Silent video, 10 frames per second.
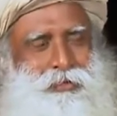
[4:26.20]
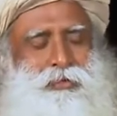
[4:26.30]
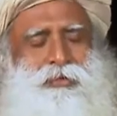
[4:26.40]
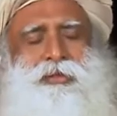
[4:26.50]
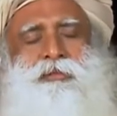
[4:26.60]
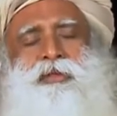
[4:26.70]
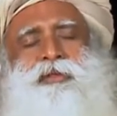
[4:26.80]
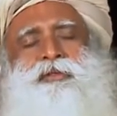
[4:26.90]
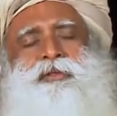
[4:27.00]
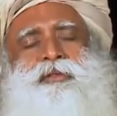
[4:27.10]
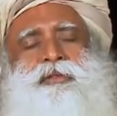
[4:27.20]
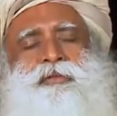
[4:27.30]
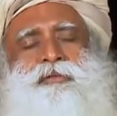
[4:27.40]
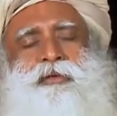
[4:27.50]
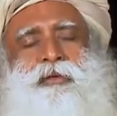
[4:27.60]
Somebody is
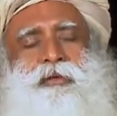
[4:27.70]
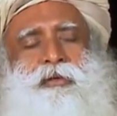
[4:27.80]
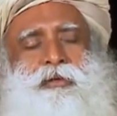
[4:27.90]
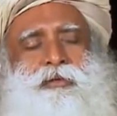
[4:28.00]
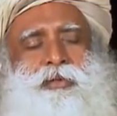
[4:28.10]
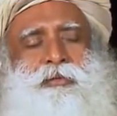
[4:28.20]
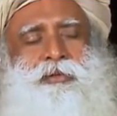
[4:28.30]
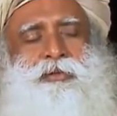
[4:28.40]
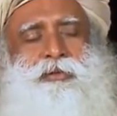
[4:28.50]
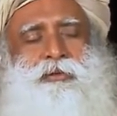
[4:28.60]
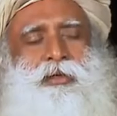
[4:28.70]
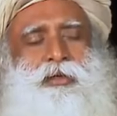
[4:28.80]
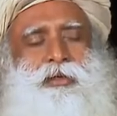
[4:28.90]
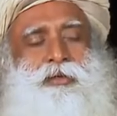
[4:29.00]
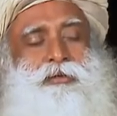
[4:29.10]
sitting, Om Namah
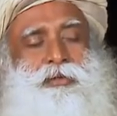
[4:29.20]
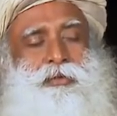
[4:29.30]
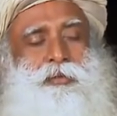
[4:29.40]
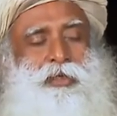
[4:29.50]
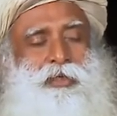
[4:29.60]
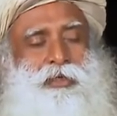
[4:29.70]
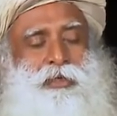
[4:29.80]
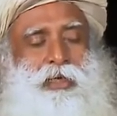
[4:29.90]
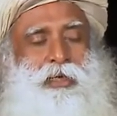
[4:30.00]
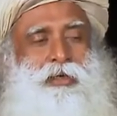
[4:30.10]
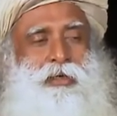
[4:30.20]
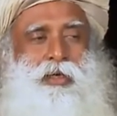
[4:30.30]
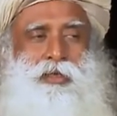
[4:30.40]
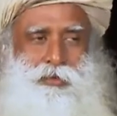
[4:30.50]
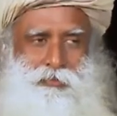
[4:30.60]
Shivaya, you'll see immediately calendar
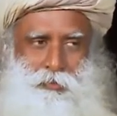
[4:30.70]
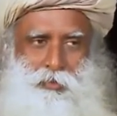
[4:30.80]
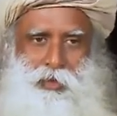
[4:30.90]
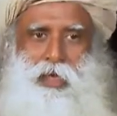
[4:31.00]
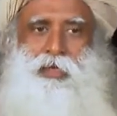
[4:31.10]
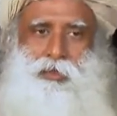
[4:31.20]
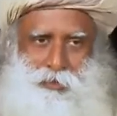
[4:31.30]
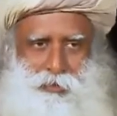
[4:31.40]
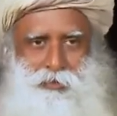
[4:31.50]
artist will put light.